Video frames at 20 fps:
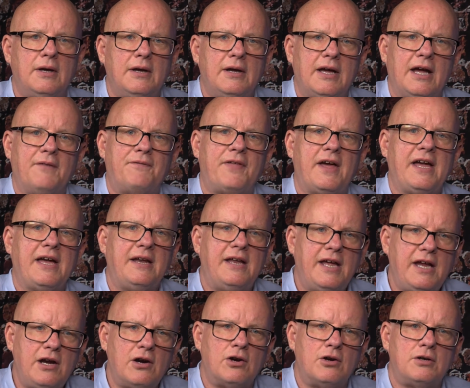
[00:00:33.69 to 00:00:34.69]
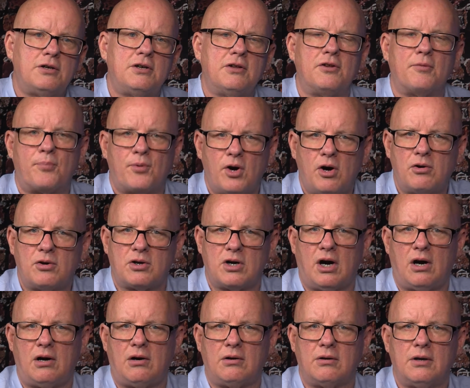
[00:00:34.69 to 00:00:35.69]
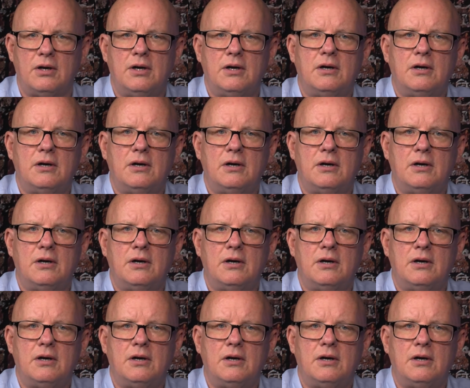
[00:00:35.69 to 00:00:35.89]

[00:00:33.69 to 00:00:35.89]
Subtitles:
if they adhered to the protocol